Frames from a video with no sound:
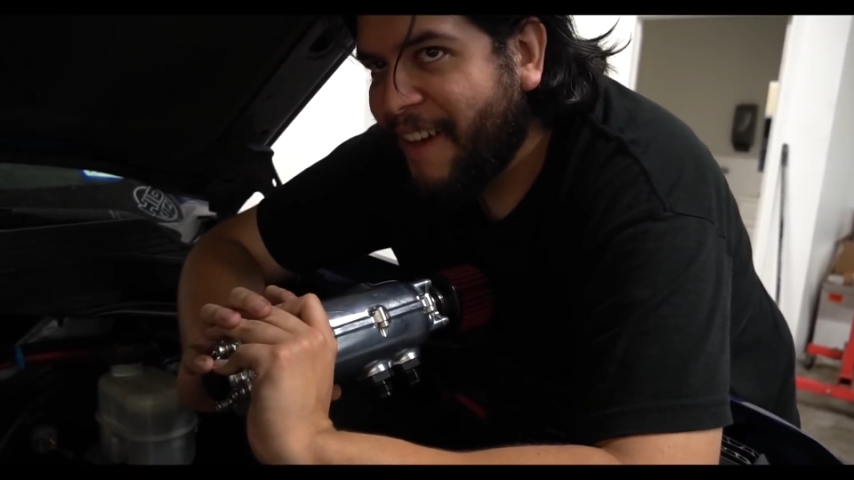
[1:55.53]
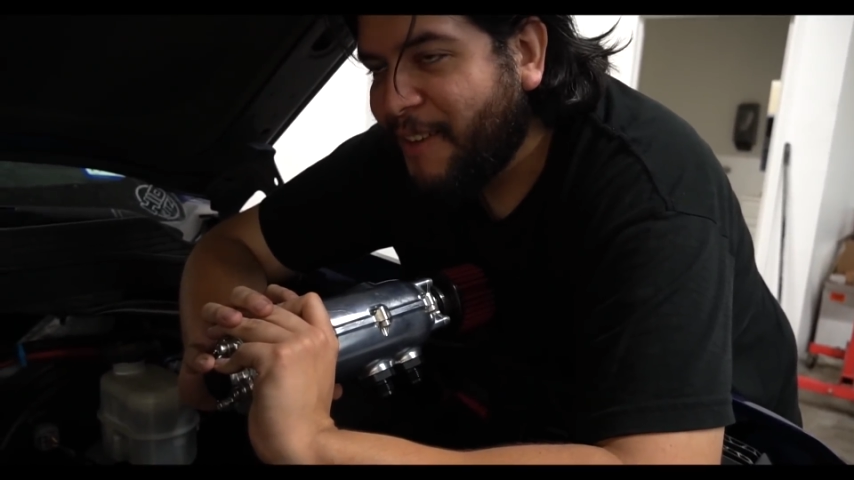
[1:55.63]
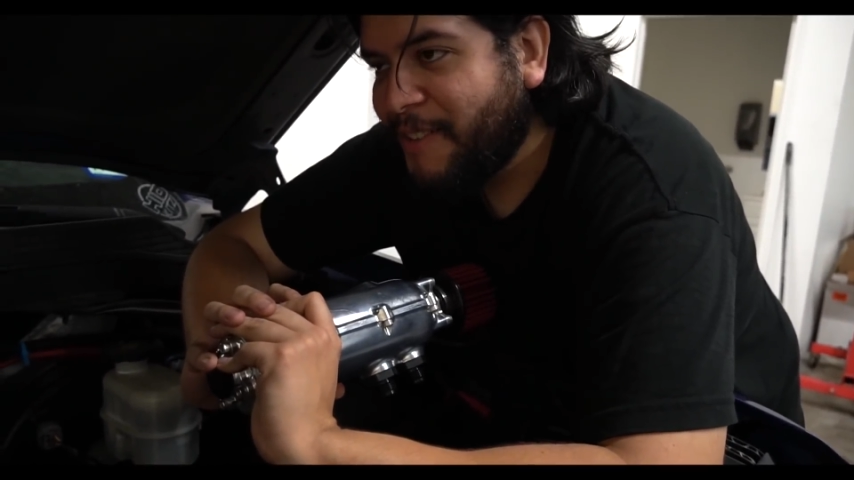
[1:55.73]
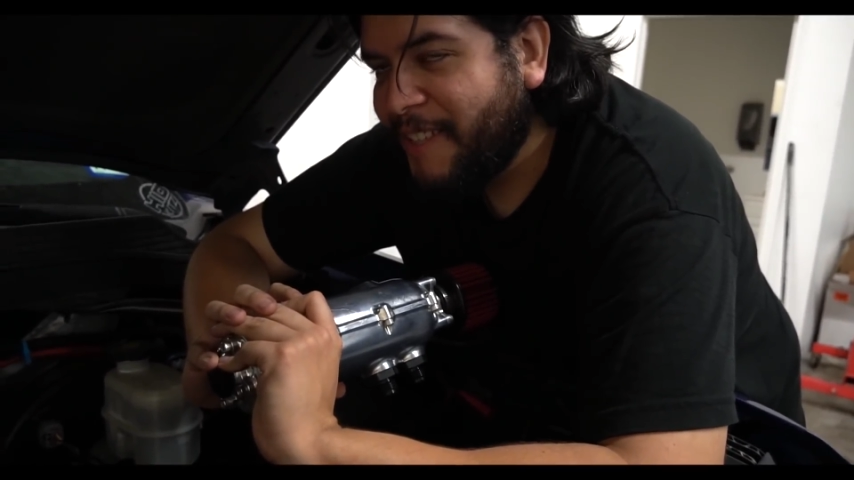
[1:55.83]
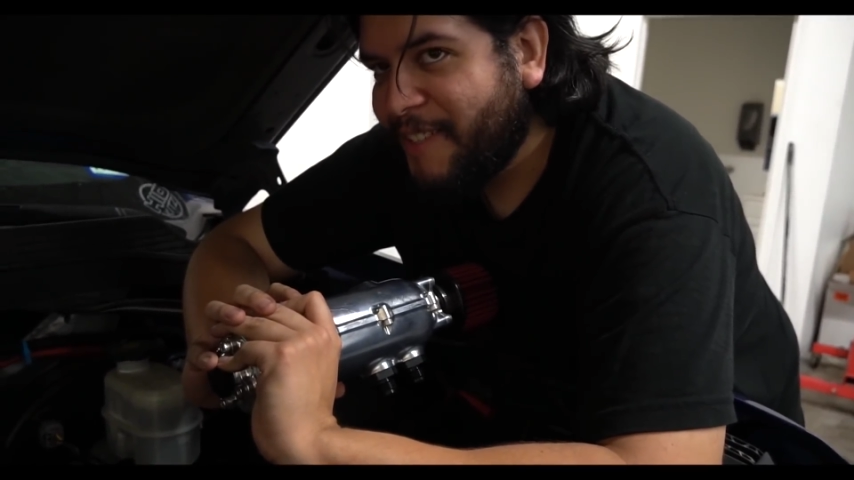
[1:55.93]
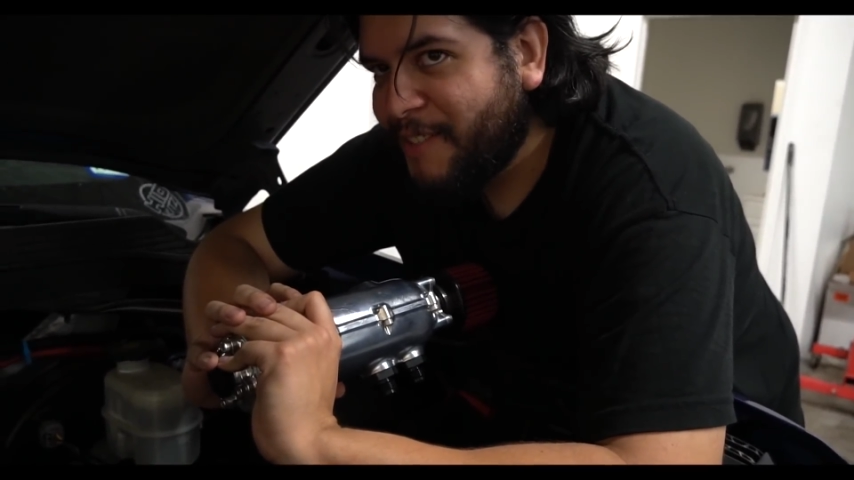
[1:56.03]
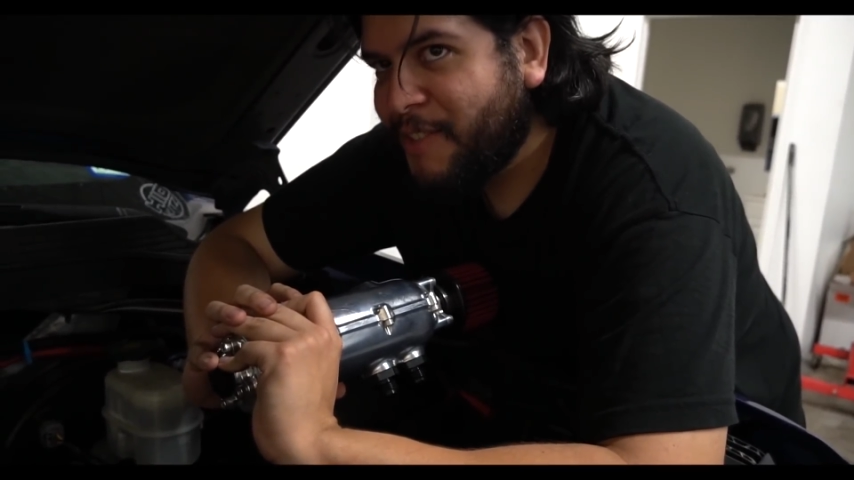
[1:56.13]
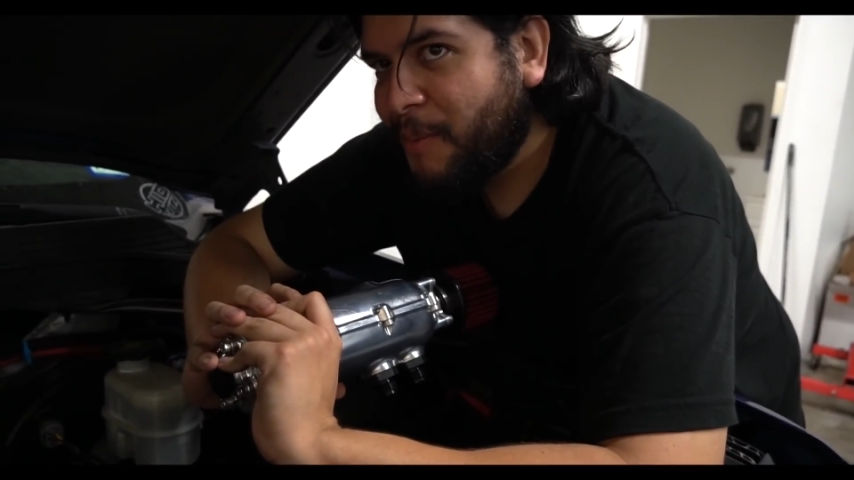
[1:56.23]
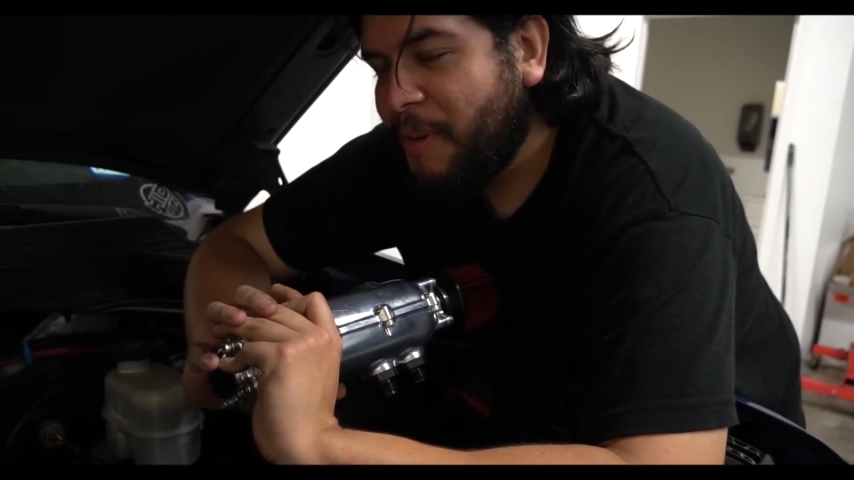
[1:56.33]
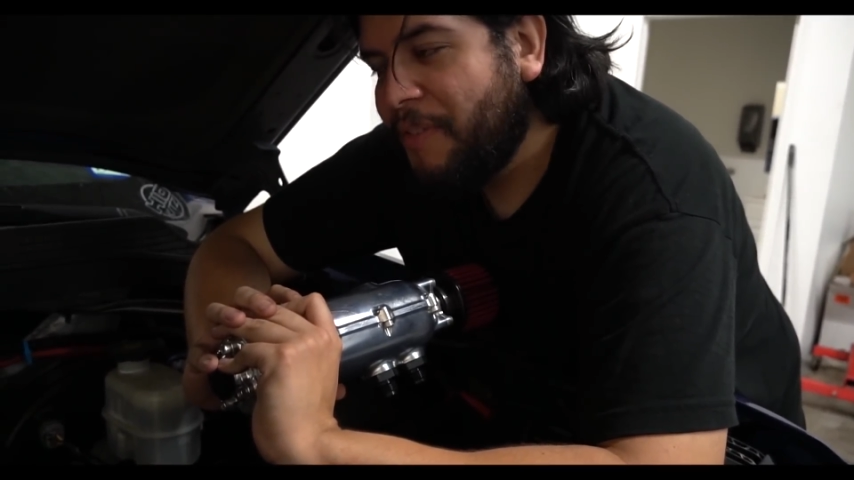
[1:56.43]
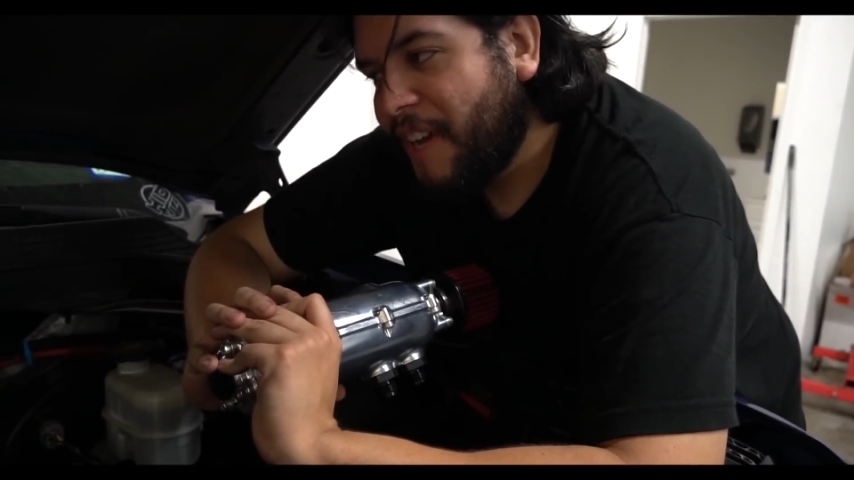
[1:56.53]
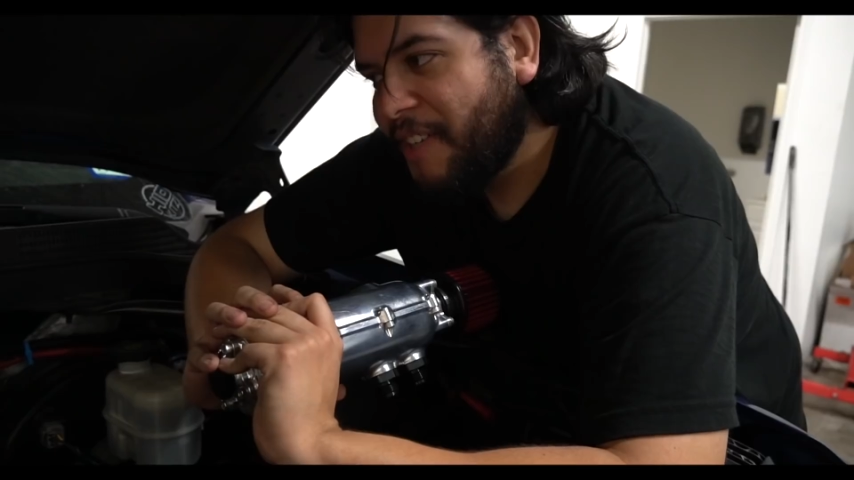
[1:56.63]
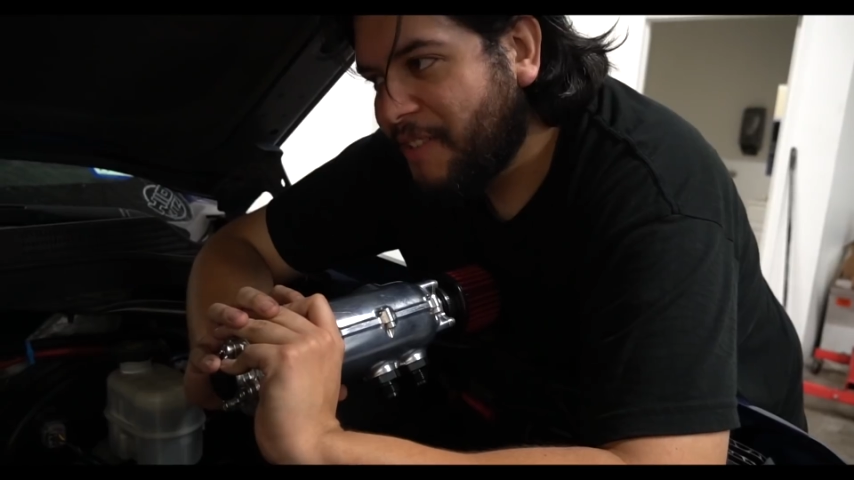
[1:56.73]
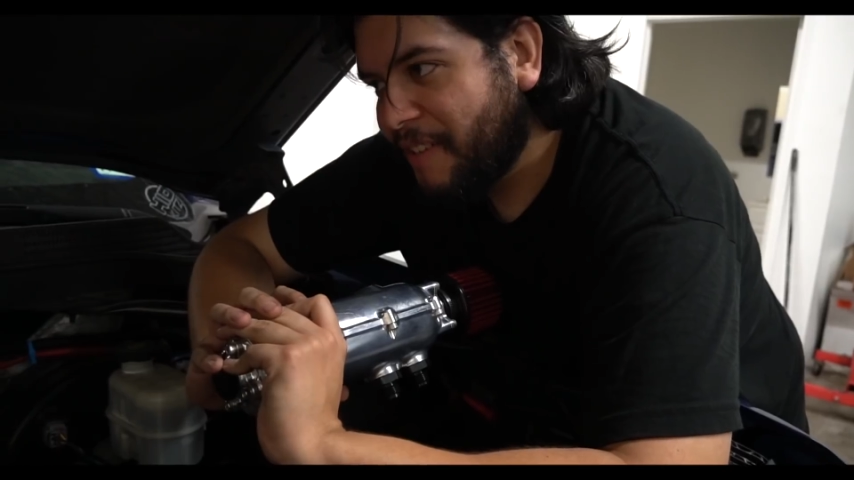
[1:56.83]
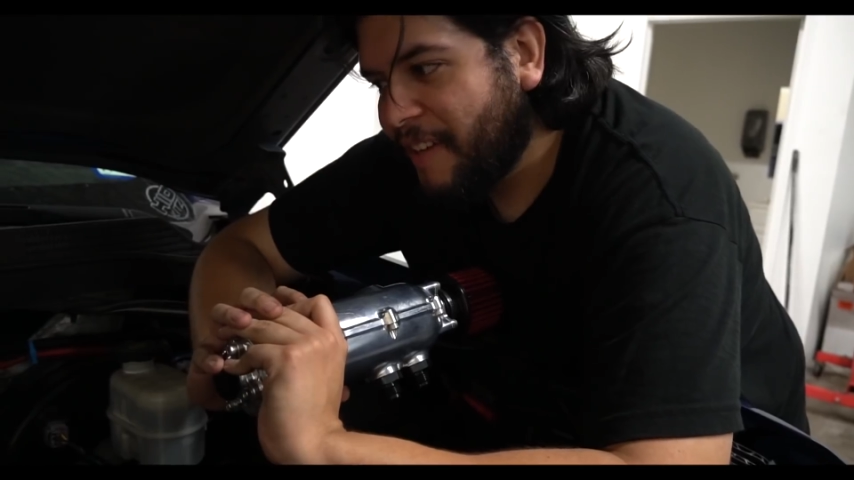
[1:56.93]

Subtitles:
LT is just an abbreviation of